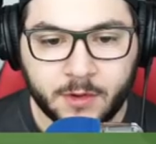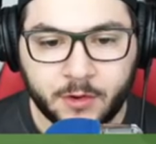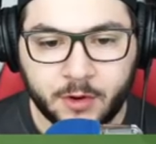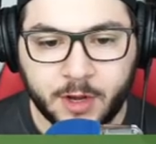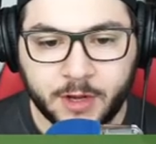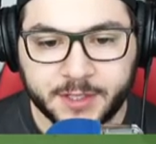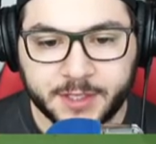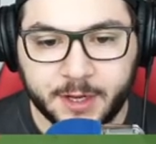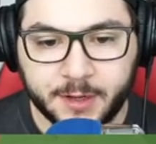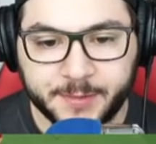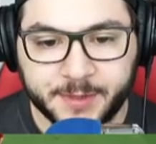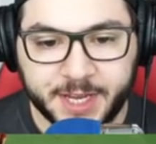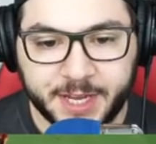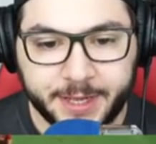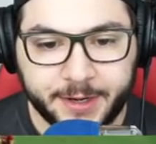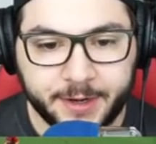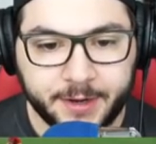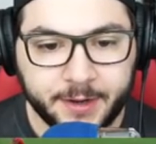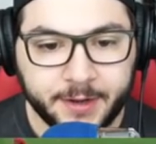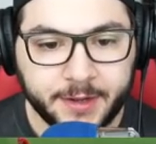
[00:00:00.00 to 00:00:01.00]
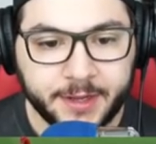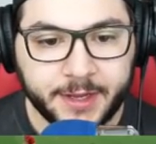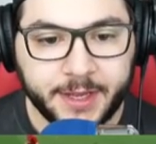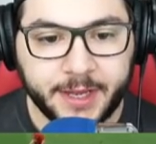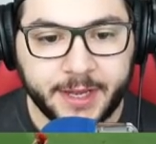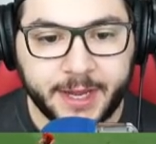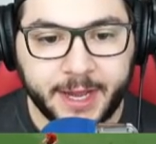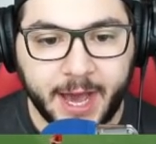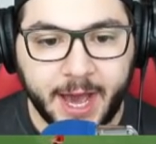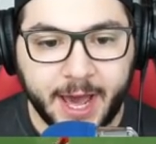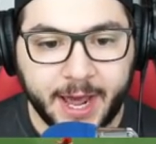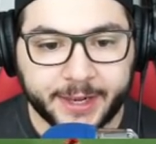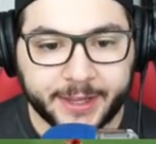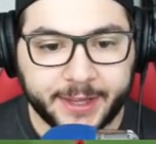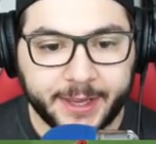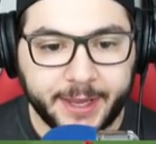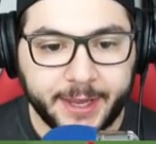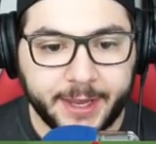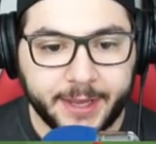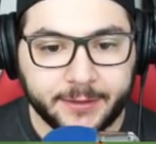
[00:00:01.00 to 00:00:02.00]
Cross comes in.
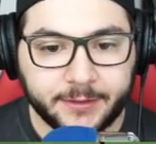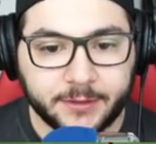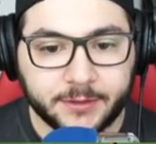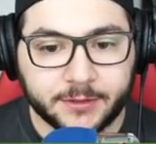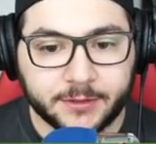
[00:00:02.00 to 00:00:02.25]
Icardi.